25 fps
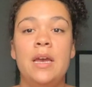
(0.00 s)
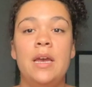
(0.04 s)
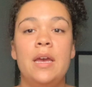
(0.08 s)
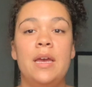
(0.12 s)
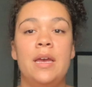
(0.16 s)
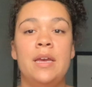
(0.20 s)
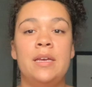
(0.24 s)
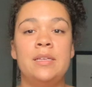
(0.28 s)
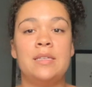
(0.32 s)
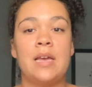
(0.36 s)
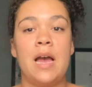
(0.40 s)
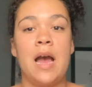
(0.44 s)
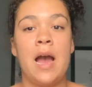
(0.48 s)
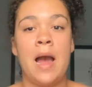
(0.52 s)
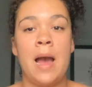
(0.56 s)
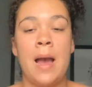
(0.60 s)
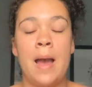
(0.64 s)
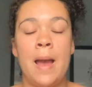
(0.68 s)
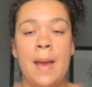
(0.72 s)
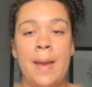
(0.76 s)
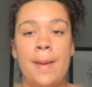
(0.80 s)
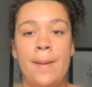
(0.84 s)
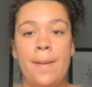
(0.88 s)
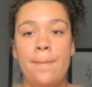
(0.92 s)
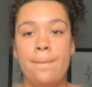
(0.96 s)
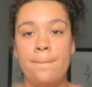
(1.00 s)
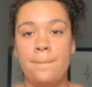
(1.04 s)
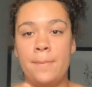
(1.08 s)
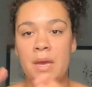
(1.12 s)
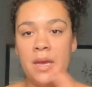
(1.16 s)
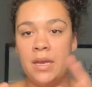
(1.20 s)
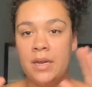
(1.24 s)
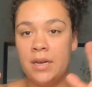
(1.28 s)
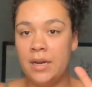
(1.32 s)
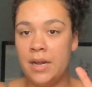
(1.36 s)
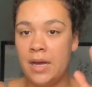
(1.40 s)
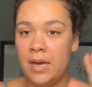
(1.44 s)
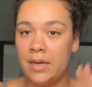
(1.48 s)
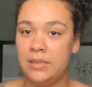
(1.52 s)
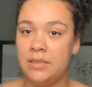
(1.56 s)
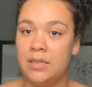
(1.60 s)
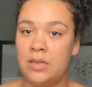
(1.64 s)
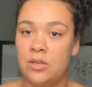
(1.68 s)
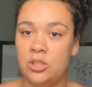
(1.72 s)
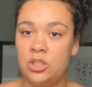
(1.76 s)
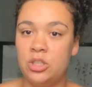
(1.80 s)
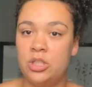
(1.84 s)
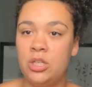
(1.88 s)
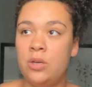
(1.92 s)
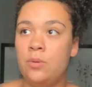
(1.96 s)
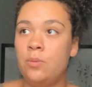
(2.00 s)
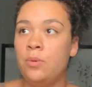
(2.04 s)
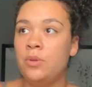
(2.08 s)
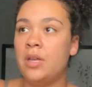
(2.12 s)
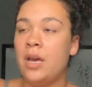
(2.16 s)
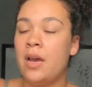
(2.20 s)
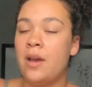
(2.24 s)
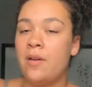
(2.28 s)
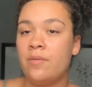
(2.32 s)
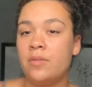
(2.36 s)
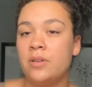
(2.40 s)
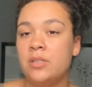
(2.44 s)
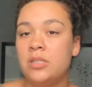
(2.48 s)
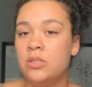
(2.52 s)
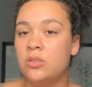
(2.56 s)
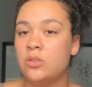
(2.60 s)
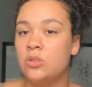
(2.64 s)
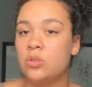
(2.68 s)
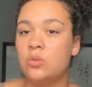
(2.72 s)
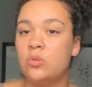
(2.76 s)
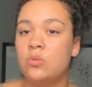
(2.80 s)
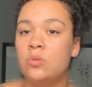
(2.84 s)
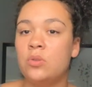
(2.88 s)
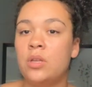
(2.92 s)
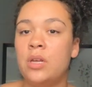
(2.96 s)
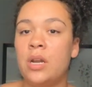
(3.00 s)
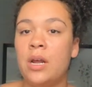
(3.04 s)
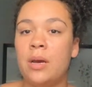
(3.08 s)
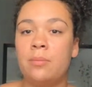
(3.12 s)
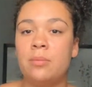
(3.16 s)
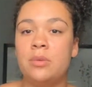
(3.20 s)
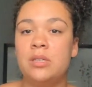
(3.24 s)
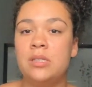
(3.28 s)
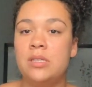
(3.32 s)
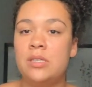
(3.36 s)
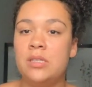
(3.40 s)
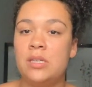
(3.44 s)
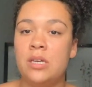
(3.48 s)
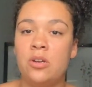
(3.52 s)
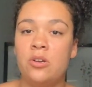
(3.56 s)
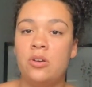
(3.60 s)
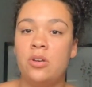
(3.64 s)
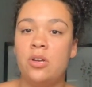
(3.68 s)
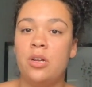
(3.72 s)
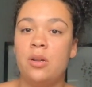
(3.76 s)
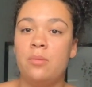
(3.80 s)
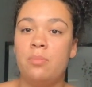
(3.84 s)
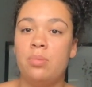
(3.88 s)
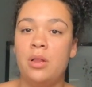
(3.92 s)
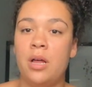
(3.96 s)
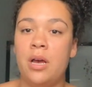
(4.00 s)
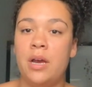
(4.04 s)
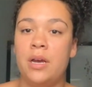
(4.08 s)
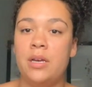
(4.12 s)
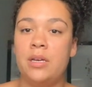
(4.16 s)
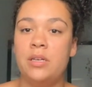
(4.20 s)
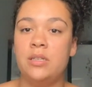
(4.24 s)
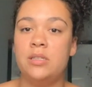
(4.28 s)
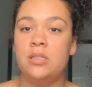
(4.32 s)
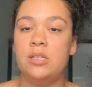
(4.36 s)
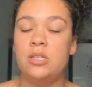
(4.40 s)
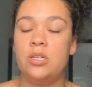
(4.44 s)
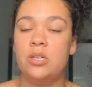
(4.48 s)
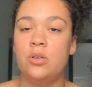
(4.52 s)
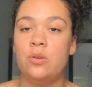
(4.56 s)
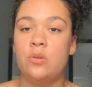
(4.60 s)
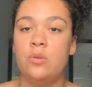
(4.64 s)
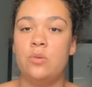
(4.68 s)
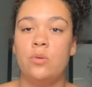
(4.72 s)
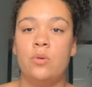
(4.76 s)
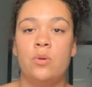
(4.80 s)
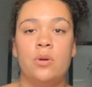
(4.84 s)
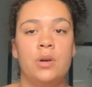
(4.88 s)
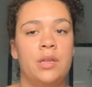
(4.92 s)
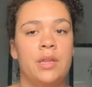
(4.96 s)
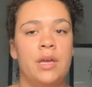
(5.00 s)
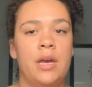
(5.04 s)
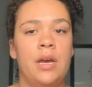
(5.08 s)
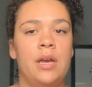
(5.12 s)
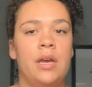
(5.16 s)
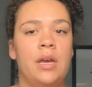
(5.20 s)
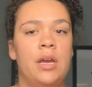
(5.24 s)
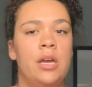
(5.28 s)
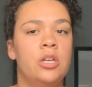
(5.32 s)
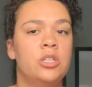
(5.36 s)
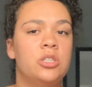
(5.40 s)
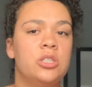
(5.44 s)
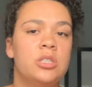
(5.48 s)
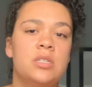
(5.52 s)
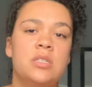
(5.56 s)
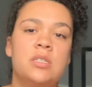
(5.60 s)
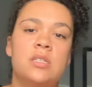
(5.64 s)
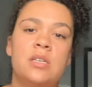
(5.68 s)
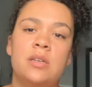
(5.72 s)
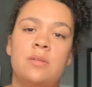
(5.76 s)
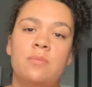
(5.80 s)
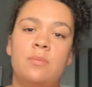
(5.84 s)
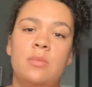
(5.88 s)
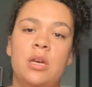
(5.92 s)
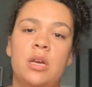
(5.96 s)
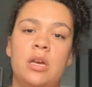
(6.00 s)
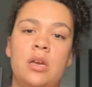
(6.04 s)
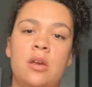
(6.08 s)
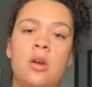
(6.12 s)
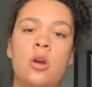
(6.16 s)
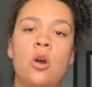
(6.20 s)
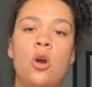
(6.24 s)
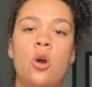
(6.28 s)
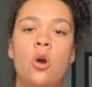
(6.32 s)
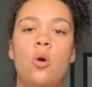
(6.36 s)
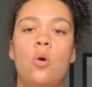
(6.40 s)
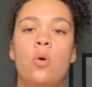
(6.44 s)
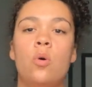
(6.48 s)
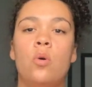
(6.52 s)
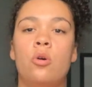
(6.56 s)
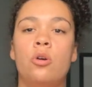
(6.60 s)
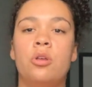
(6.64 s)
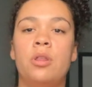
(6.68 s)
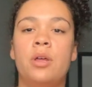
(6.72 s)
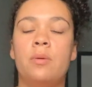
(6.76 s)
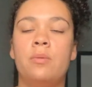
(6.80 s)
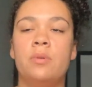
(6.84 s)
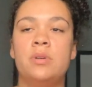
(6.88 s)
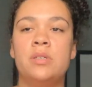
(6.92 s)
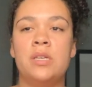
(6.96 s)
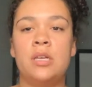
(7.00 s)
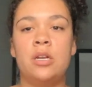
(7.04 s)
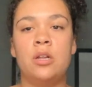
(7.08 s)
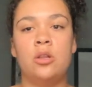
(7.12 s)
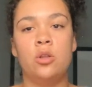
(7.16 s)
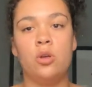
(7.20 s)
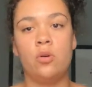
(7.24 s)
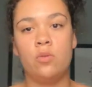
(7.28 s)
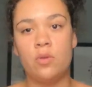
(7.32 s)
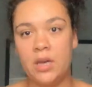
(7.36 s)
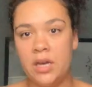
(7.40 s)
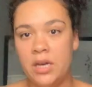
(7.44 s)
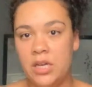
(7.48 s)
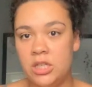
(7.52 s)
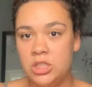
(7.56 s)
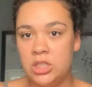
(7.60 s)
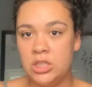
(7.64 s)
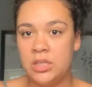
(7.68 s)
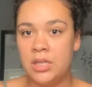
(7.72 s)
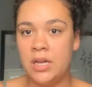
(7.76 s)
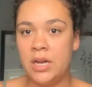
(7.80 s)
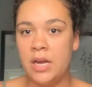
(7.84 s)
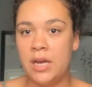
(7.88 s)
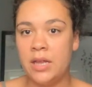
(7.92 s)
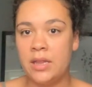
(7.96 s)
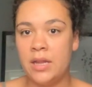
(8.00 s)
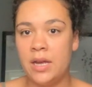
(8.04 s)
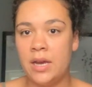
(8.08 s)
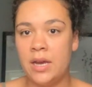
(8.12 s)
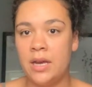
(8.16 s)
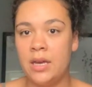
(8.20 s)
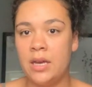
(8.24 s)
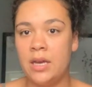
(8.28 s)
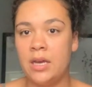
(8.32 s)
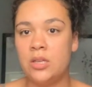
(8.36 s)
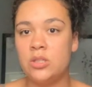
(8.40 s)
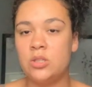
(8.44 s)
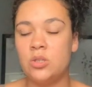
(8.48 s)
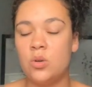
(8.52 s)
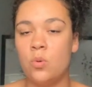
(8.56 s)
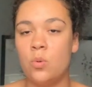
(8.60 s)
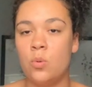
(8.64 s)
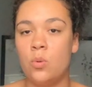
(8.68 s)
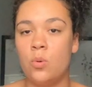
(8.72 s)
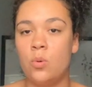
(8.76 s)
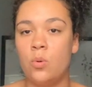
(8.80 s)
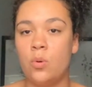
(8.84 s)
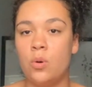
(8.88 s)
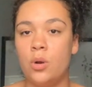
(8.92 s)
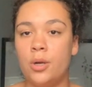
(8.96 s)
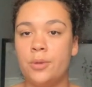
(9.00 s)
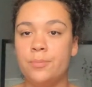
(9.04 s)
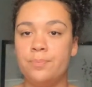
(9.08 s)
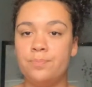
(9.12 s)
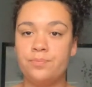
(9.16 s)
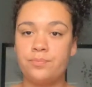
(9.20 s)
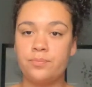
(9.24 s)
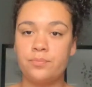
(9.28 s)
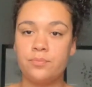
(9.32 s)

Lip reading: is I made an Excel sheet with every single school that I'm considering applying to, or that interested me, or that was in a location that I liked, or